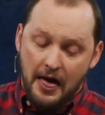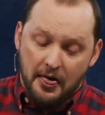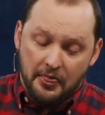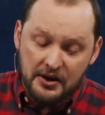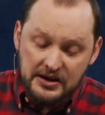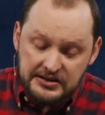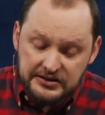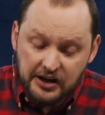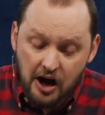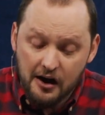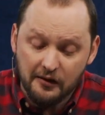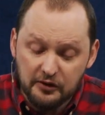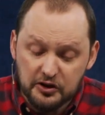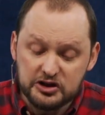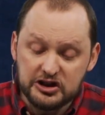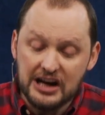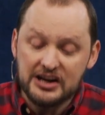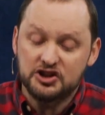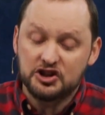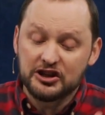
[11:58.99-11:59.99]
This
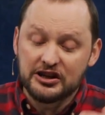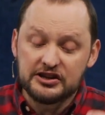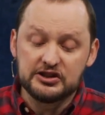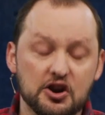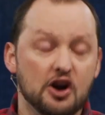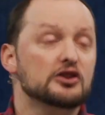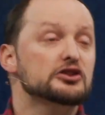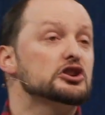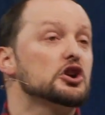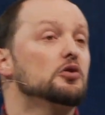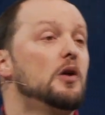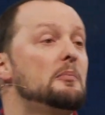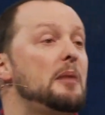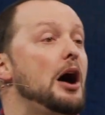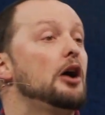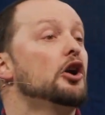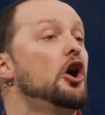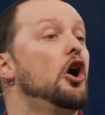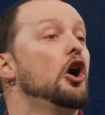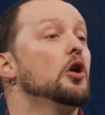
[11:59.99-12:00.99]
conversation also
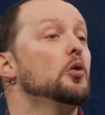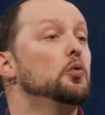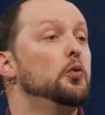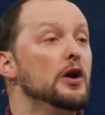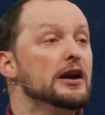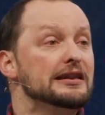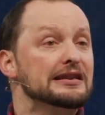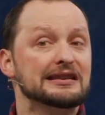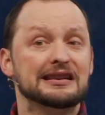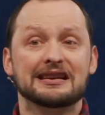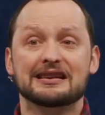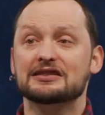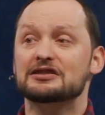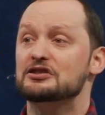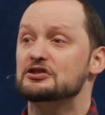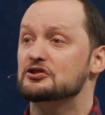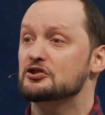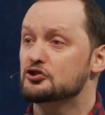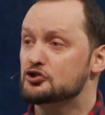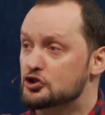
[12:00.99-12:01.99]
about our
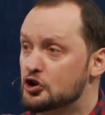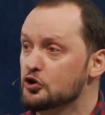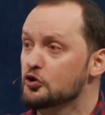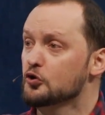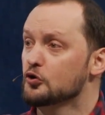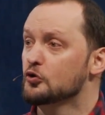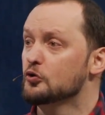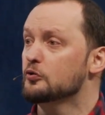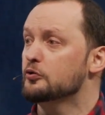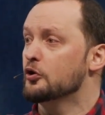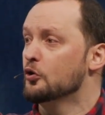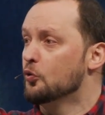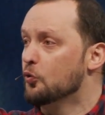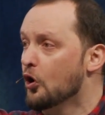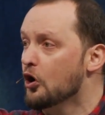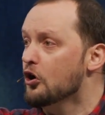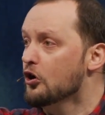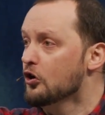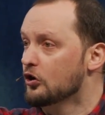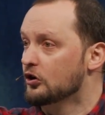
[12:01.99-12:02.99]
witness to the
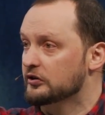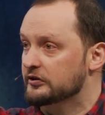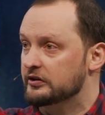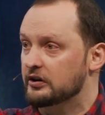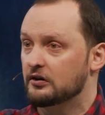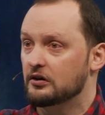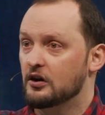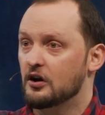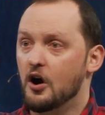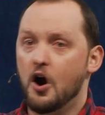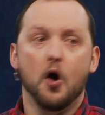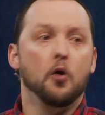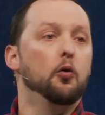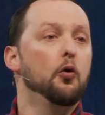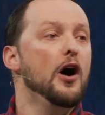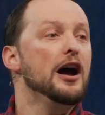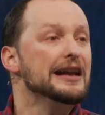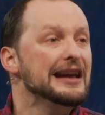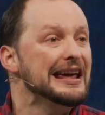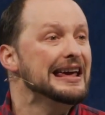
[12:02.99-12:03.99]
world.
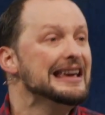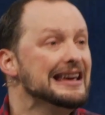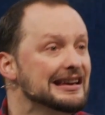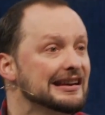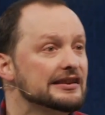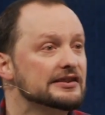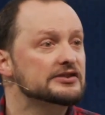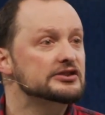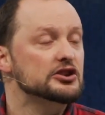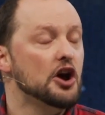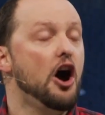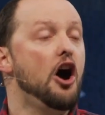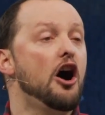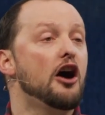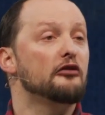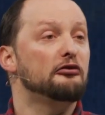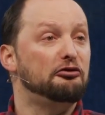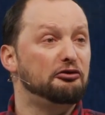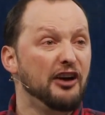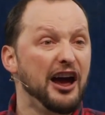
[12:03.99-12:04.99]
What is
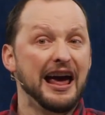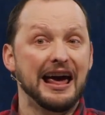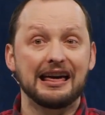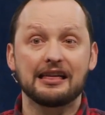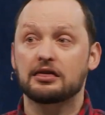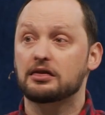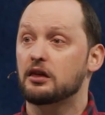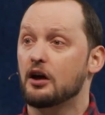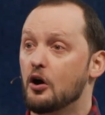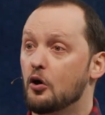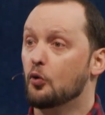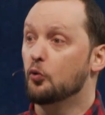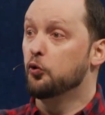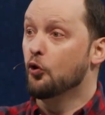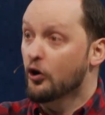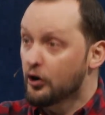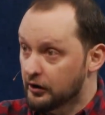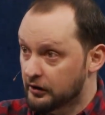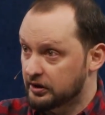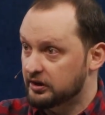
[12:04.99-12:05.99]
our faith
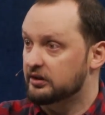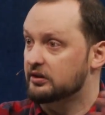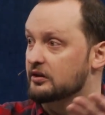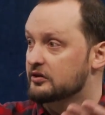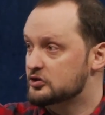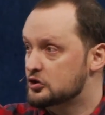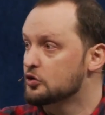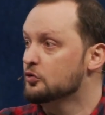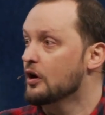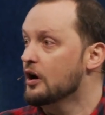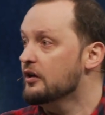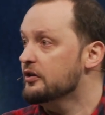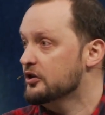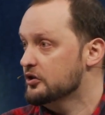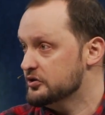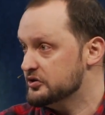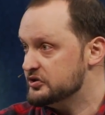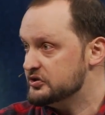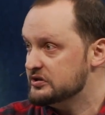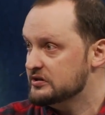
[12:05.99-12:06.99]
worth to
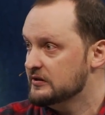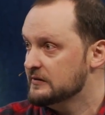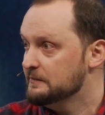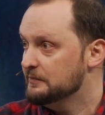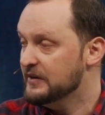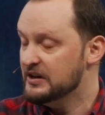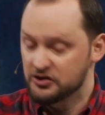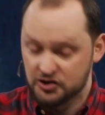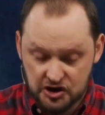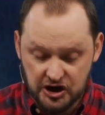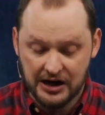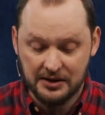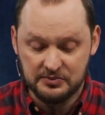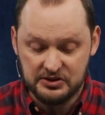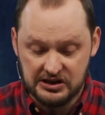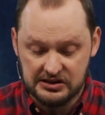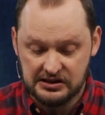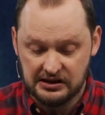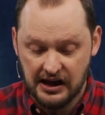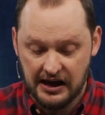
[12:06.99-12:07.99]
others in
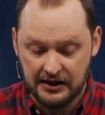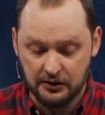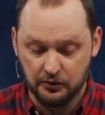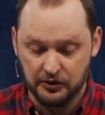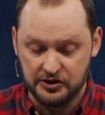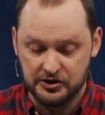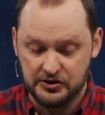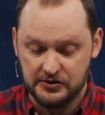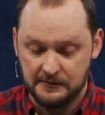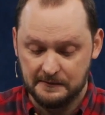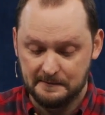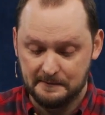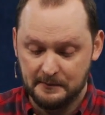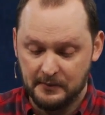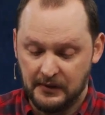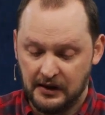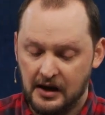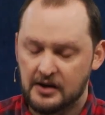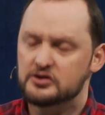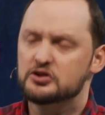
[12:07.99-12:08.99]
James's language?
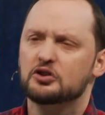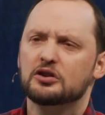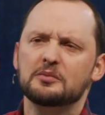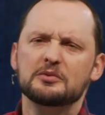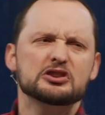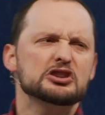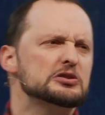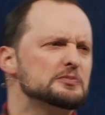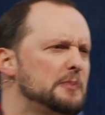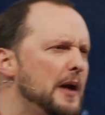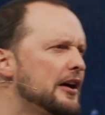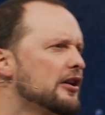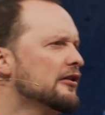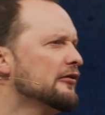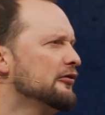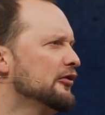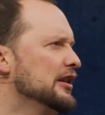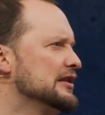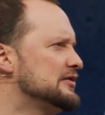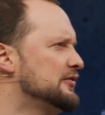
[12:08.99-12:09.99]
So let me just
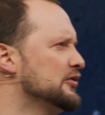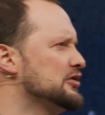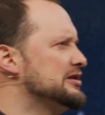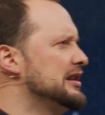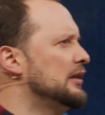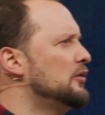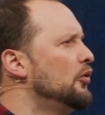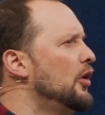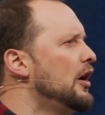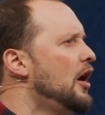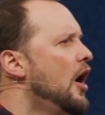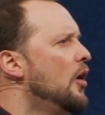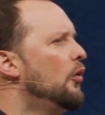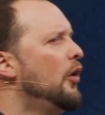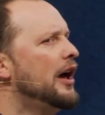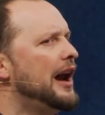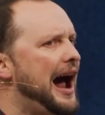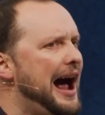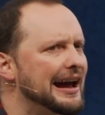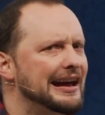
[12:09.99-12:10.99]
paraphrase for a second what,
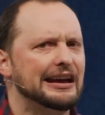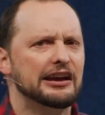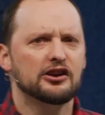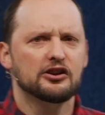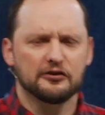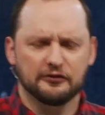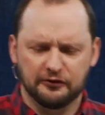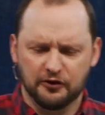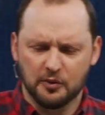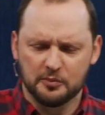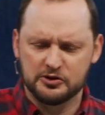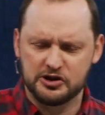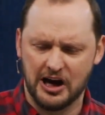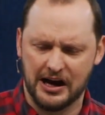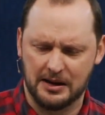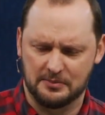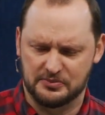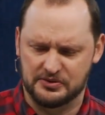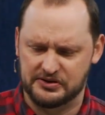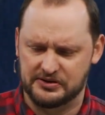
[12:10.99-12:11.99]
what I hear from
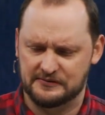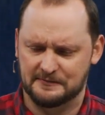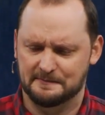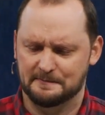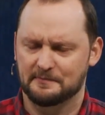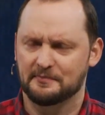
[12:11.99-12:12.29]
James.